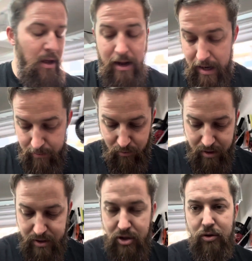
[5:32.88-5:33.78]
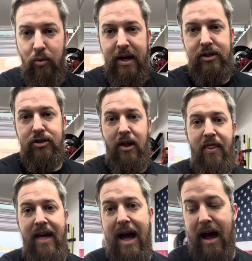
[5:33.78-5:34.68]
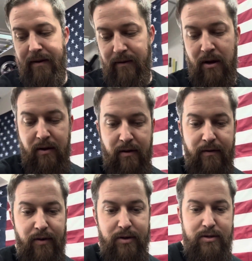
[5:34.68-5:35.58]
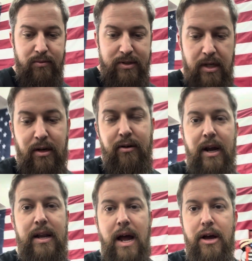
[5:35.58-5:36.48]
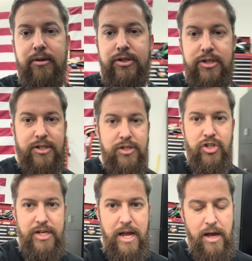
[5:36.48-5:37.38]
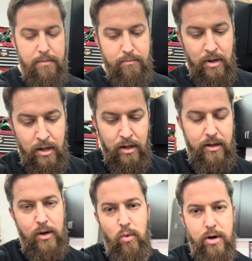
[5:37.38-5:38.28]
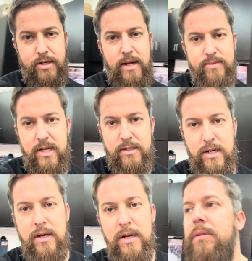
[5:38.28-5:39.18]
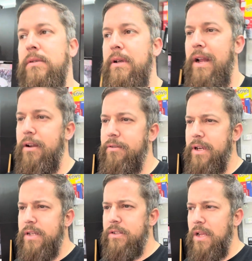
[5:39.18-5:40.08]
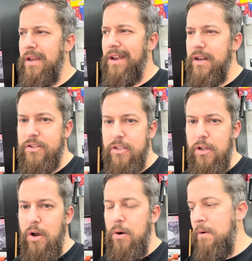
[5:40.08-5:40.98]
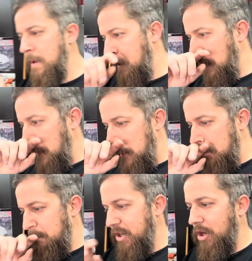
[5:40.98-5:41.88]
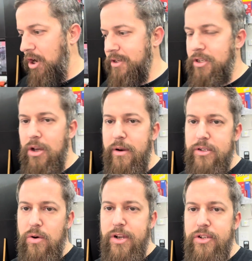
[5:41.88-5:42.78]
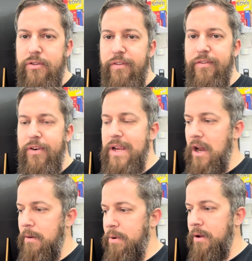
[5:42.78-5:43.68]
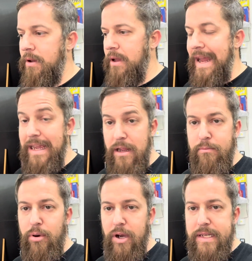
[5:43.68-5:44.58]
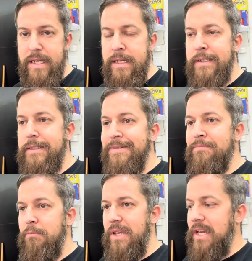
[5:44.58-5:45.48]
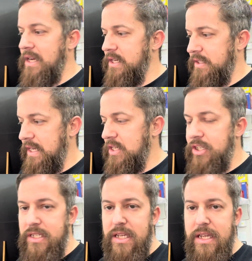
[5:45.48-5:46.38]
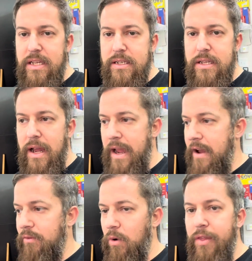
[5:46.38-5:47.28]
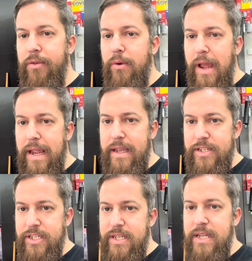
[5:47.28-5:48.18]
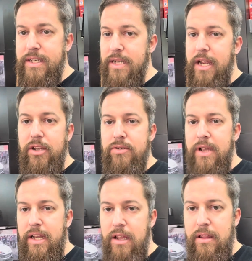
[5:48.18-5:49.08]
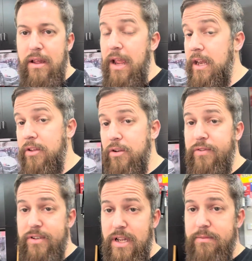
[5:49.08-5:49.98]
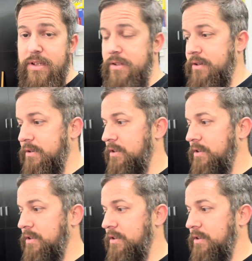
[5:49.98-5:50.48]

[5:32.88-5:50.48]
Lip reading: And I'm going to switch to that versus what's in there right now is just a GM like water temp sensor. And it reads kind of slow, but it also is going to free up a input because EGTs, I have 1 through 8 EGTs and I can use any of those for temp sensors.